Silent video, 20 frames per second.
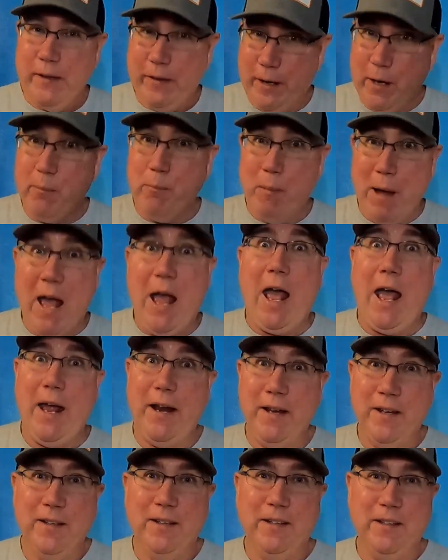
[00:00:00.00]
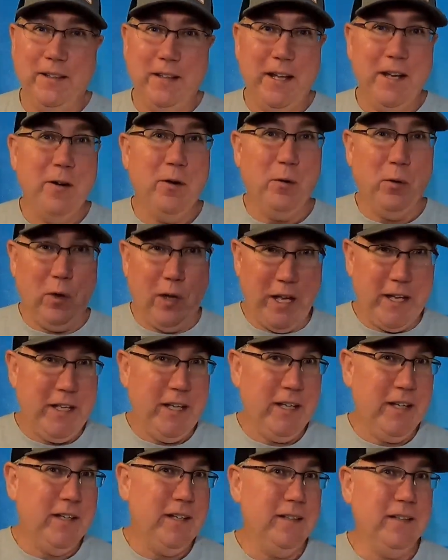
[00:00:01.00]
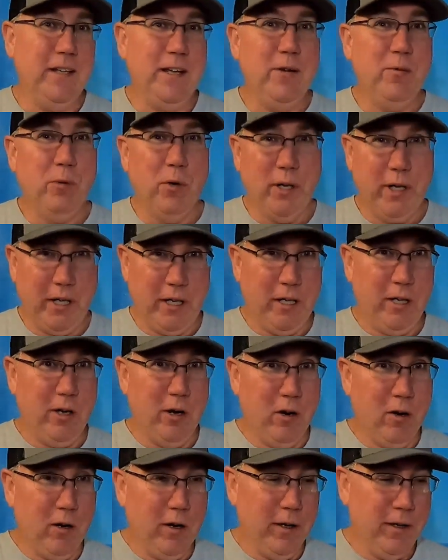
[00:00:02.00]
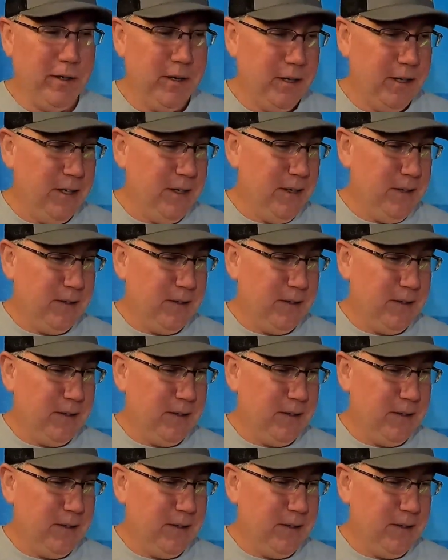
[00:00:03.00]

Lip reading: they're mad and they don't like it and they want it gone.